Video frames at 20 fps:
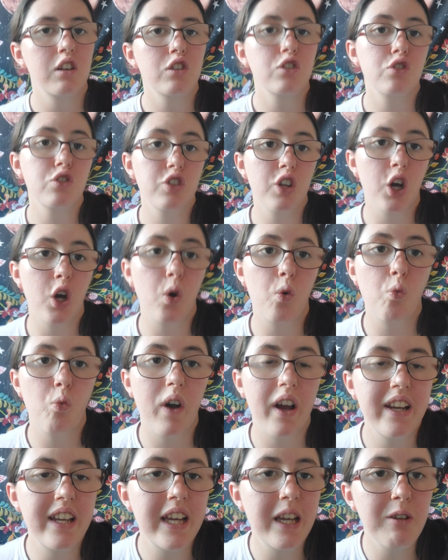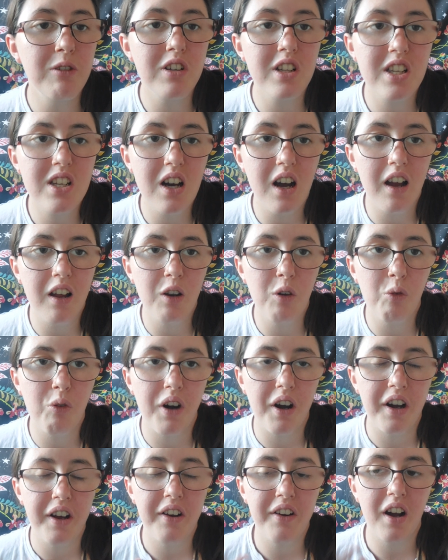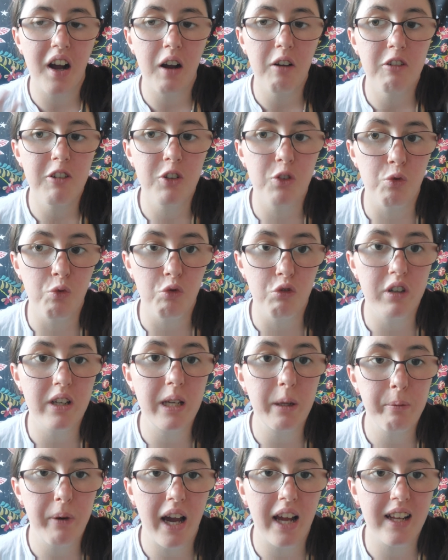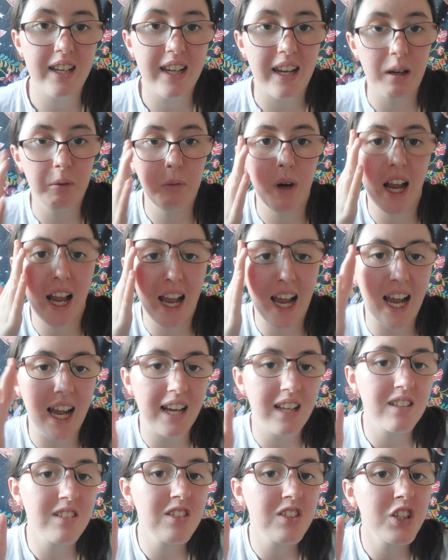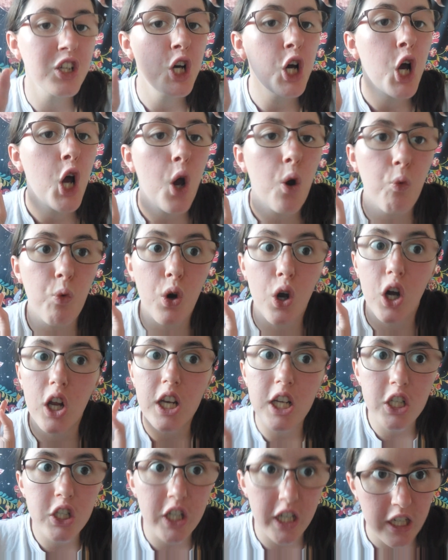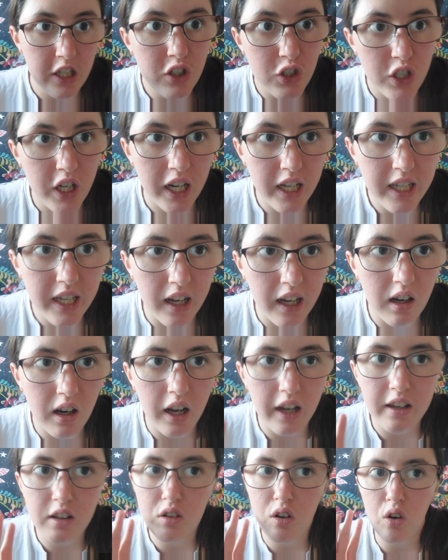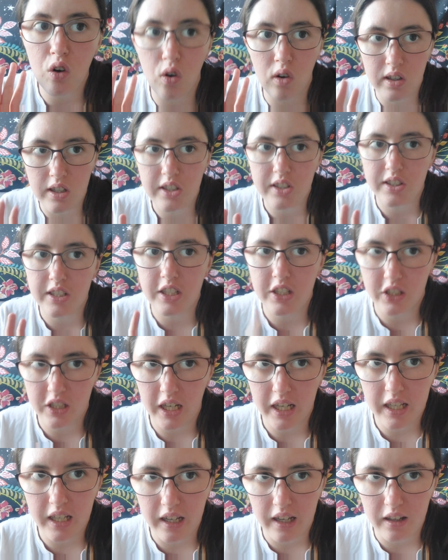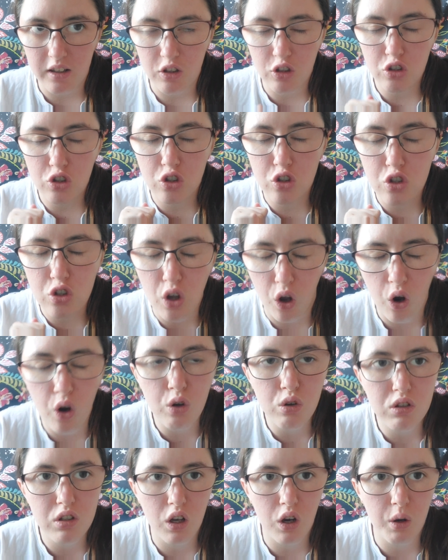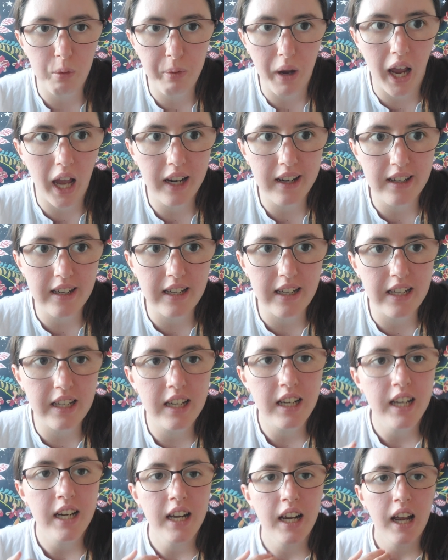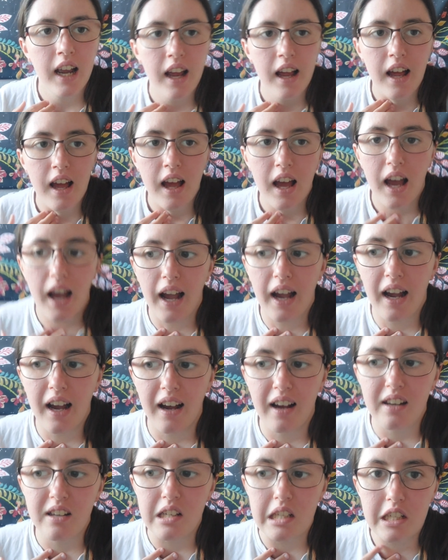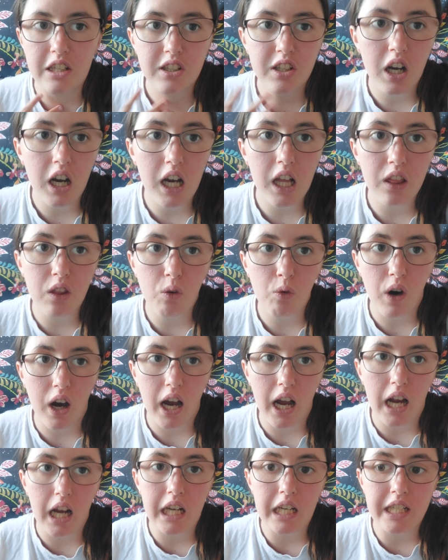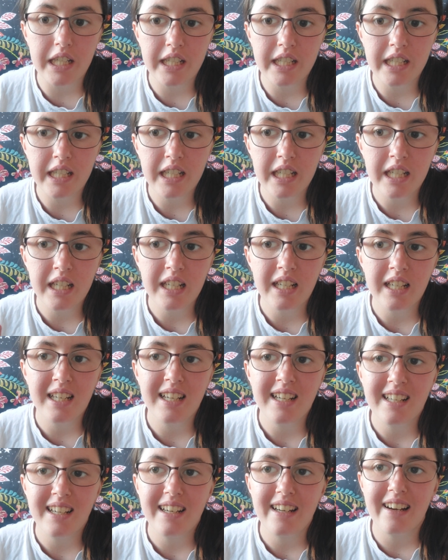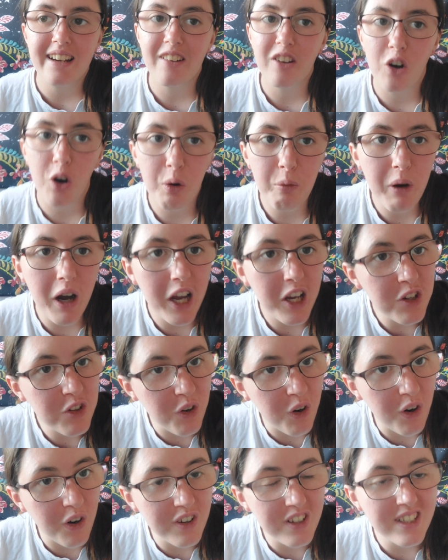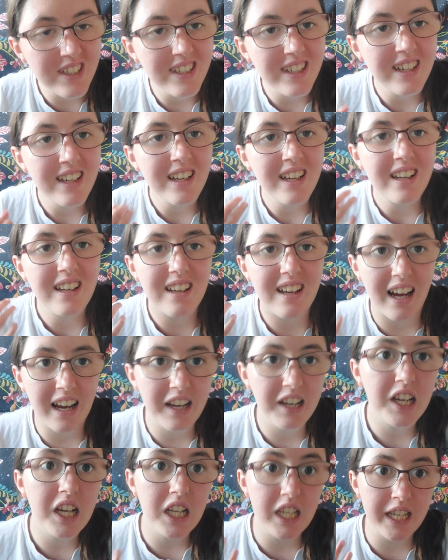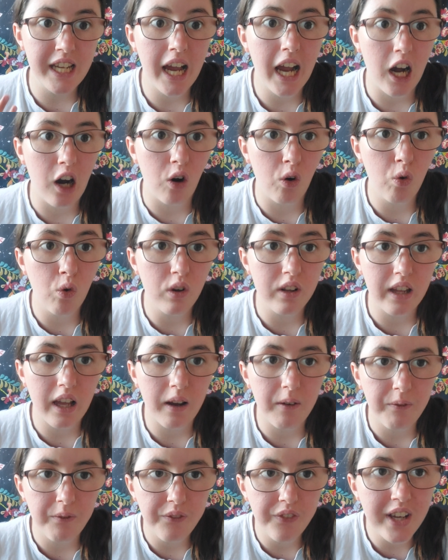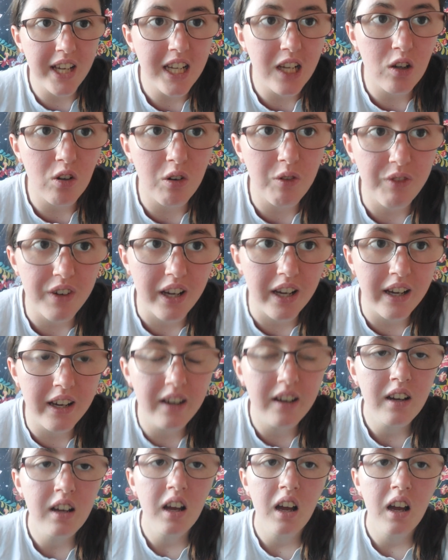So when he was starting a ride, I was really panicking. My hands were legit shaking, like honestly shaking so badly. And he started the ride, and oh my god, like now that I'm thinking of it,